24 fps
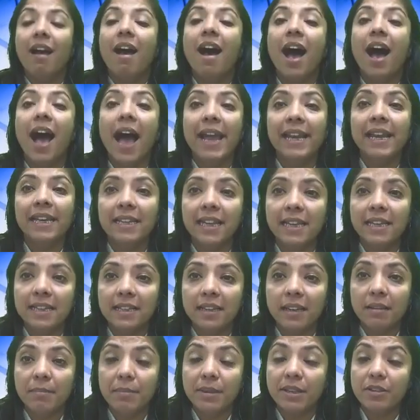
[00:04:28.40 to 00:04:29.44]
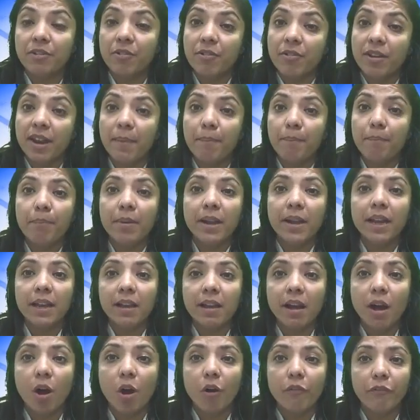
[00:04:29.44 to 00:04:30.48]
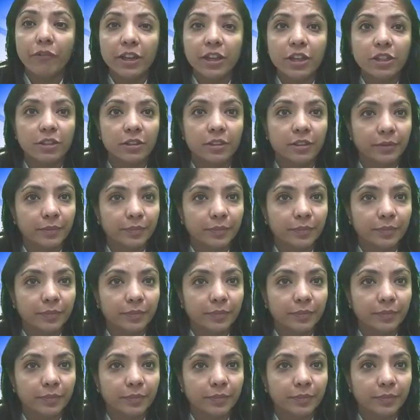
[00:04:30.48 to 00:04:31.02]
Identical means replica of each other.